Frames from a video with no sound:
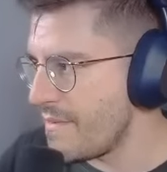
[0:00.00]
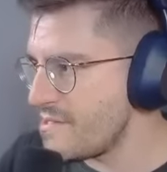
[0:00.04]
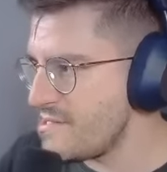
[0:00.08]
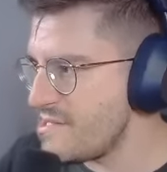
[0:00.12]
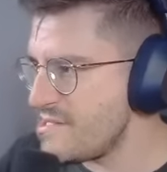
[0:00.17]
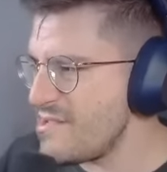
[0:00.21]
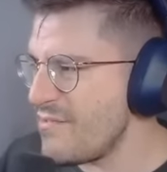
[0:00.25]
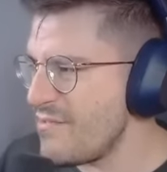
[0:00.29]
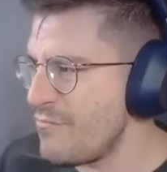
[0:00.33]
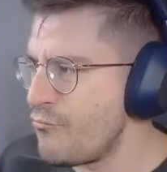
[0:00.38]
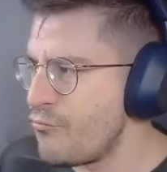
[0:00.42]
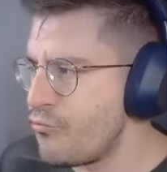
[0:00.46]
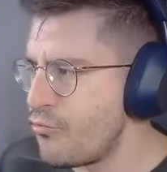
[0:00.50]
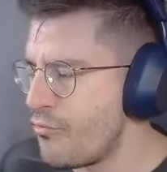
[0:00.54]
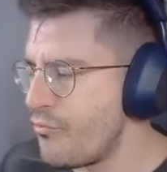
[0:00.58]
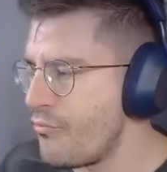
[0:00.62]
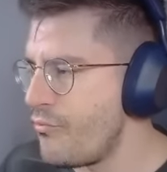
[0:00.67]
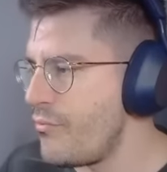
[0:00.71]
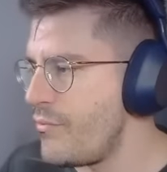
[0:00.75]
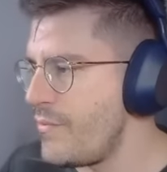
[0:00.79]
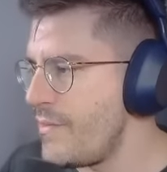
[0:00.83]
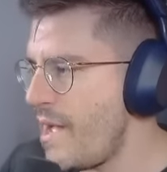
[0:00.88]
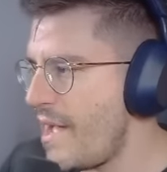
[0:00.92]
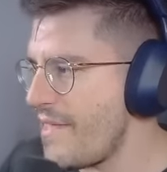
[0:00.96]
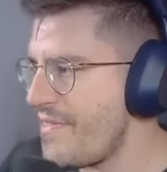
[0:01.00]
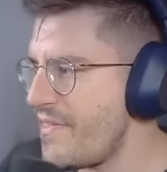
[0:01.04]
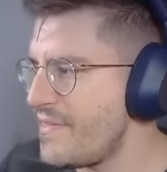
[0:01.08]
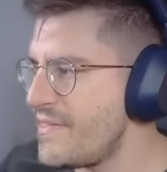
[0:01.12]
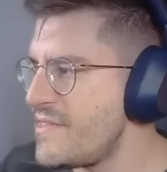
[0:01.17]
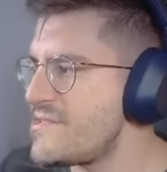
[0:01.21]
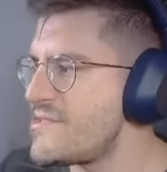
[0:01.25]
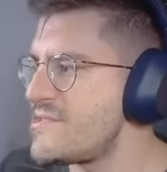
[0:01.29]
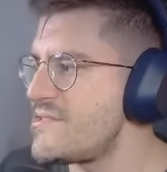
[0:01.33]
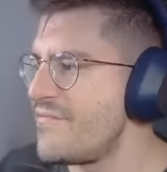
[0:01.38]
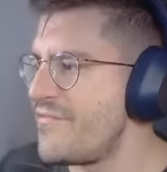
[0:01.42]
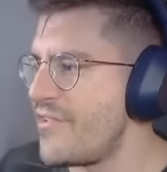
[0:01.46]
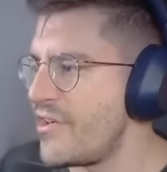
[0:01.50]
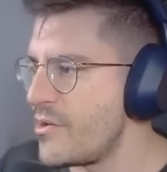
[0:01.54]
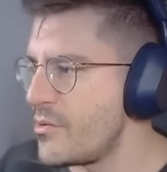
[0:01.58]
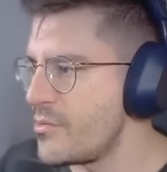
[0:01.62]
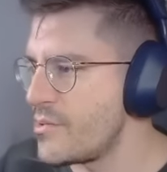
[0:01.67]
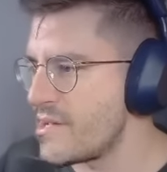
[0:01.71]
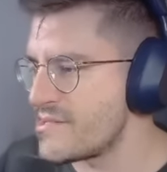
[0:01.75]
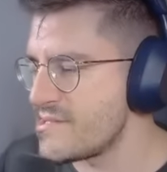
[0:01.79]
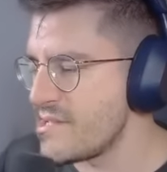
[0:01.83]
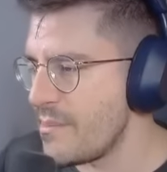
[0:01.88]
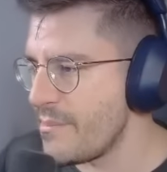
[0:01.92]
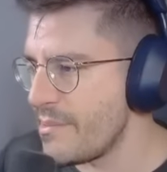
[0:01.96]
I think this is a very good
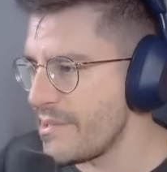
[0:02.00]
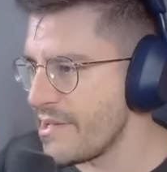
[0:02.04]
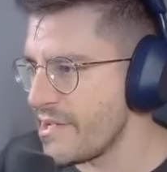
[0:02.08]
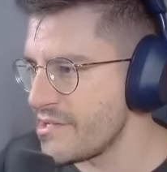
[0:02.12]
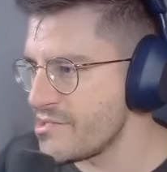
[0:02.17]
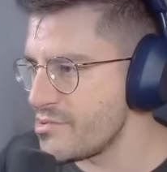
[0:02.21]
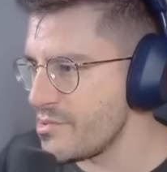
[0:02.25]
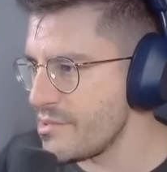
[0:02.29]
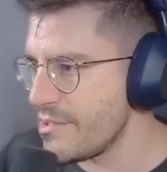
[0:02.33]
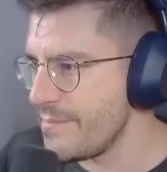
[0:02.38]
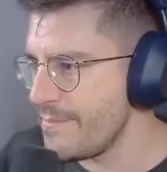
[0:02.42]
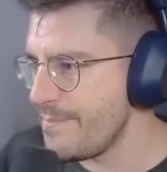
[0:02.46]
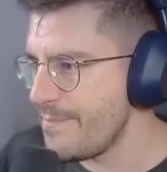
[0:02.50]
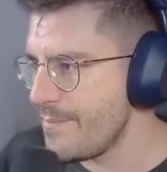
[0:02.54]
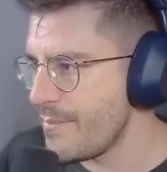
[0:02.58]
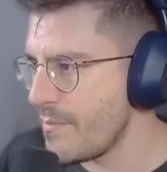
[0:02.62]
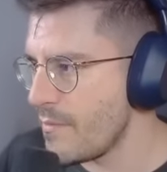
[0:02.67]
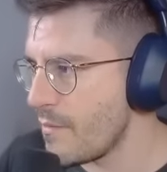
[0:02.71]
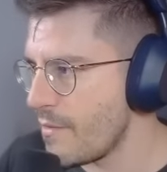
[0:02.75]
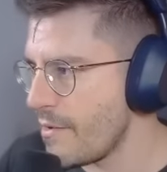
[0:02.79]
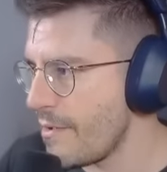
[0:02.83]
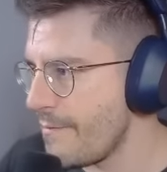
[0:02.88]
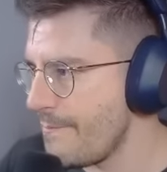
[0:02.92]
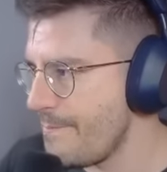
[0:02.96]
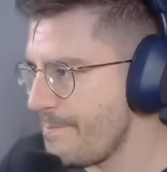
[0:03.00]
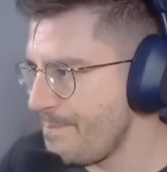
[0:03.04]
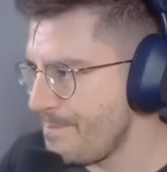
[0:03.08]
example, actually. Okay,